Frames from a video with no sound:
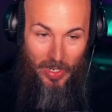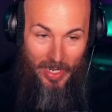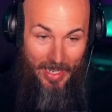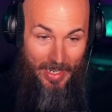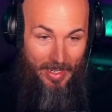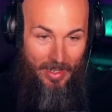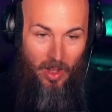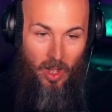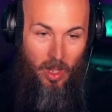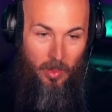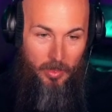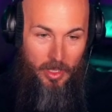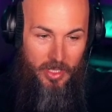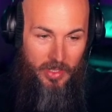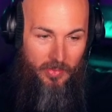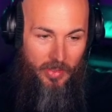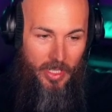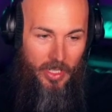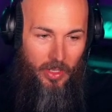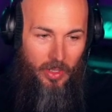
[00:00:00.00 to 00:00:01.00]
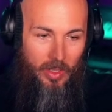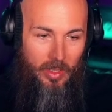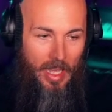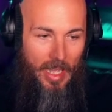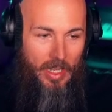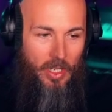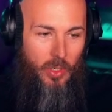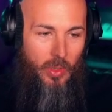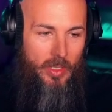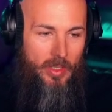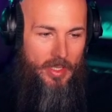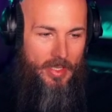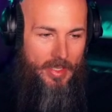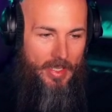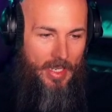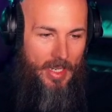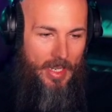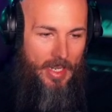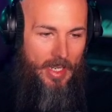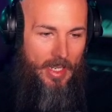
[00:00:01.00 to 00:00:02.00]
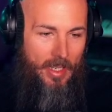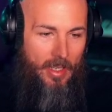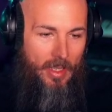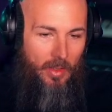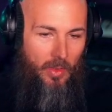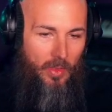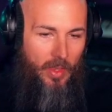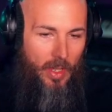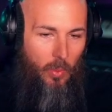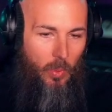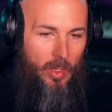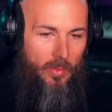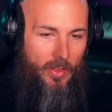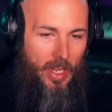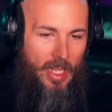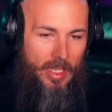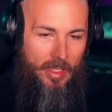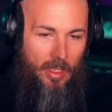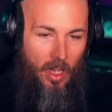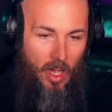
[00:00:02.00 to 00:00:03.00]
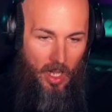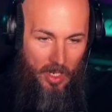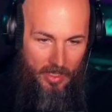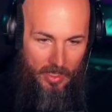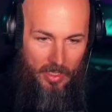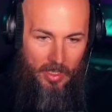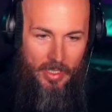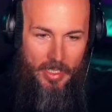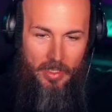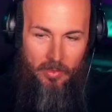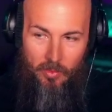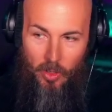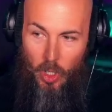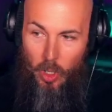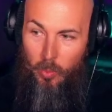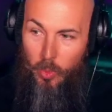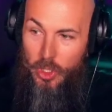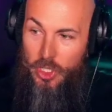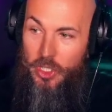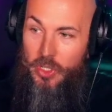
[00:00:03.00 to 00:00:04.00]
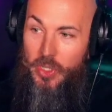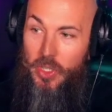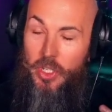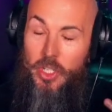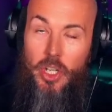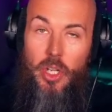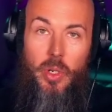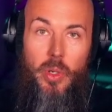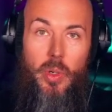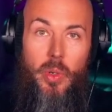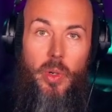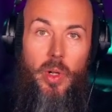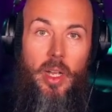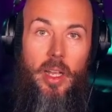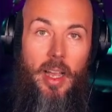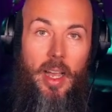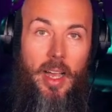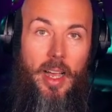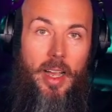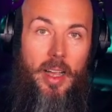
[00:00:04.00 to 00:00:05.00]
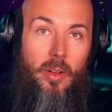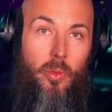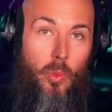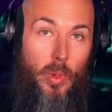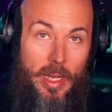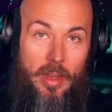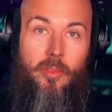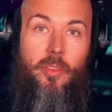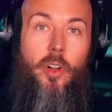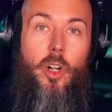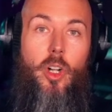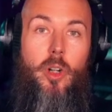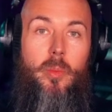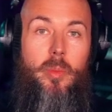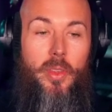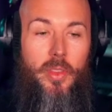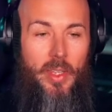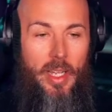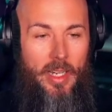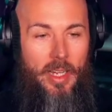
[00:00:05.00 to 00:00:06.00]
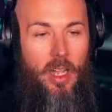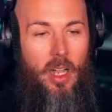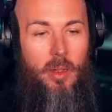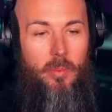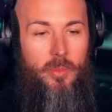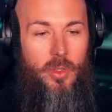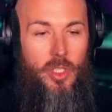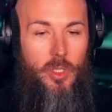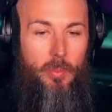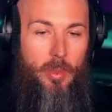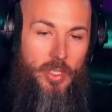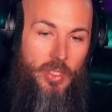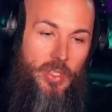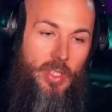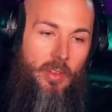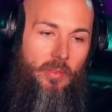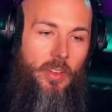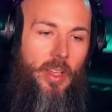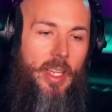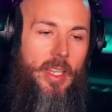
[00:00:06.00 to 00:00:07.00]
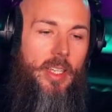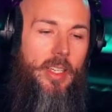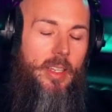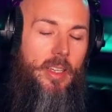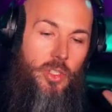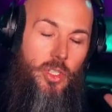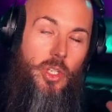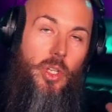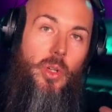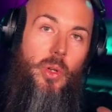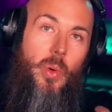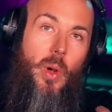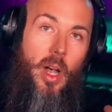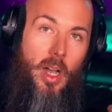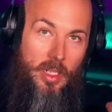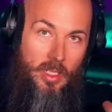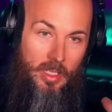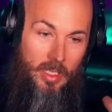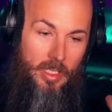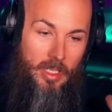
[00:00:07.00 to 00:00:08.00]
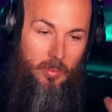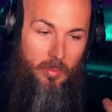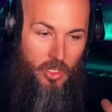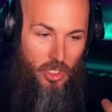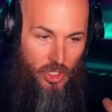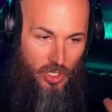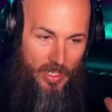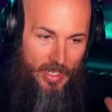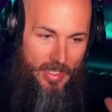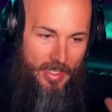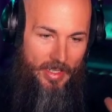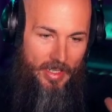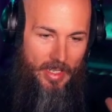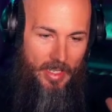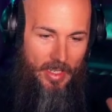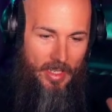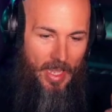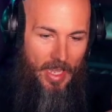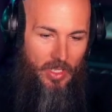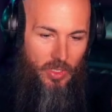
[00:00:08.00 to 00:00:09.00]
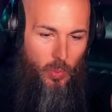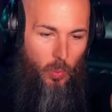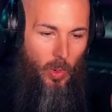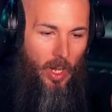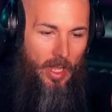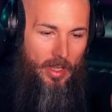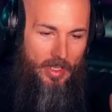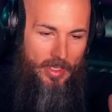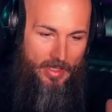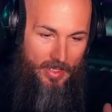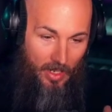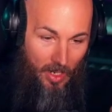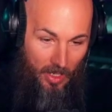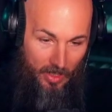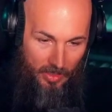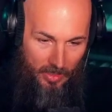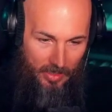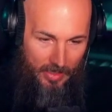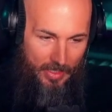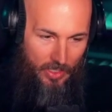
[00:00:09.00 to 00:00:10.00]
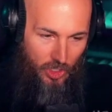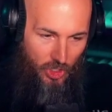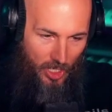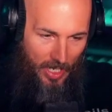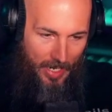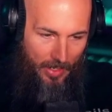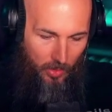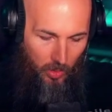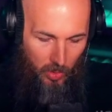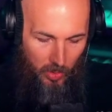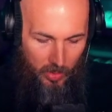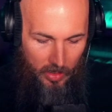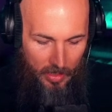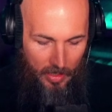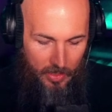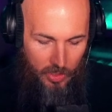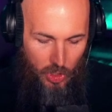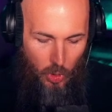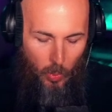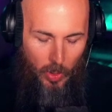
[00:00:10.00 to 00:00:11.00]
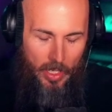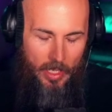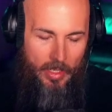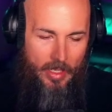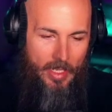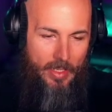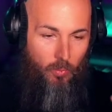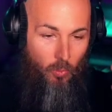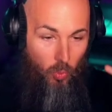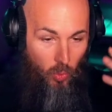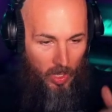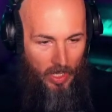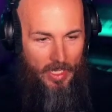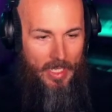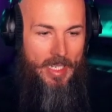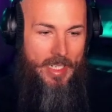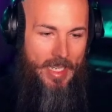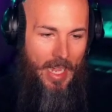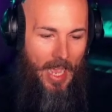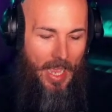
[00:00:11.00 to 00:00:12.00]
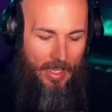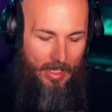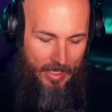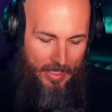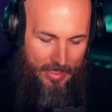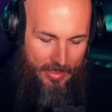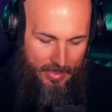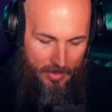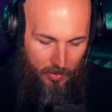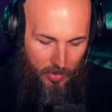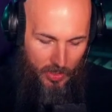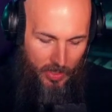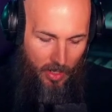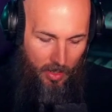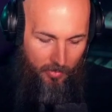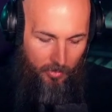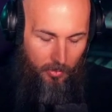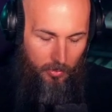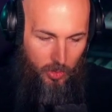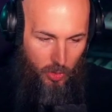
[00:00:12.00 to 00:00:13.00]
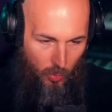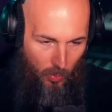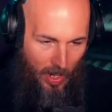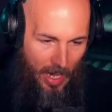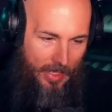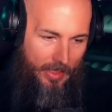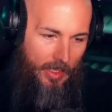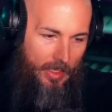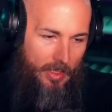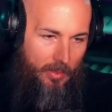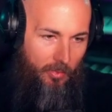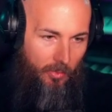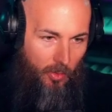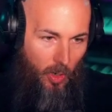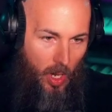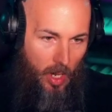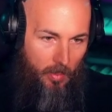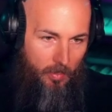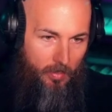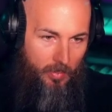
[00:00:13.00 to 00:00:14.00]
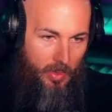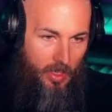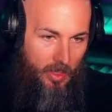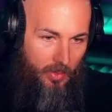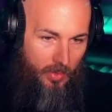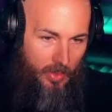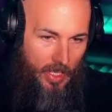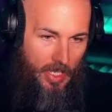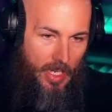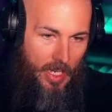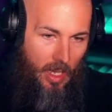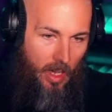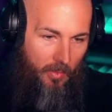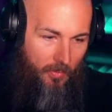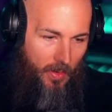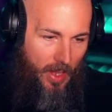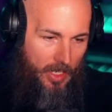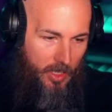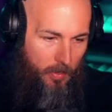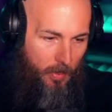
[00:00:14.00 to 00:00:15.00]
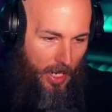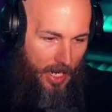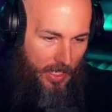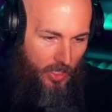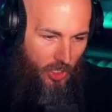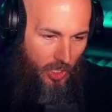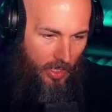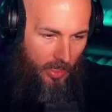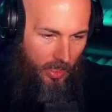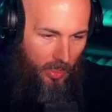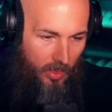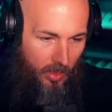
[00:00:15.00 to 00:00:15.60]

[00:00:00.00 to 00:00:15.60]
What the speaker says: in Omnisphere. And you can see that we've got the unclean verb, which is the new reverb that comes specific to Unclean Machine, as well as Unclean Channel. So we could really dial in some stuff directly from the effects page here,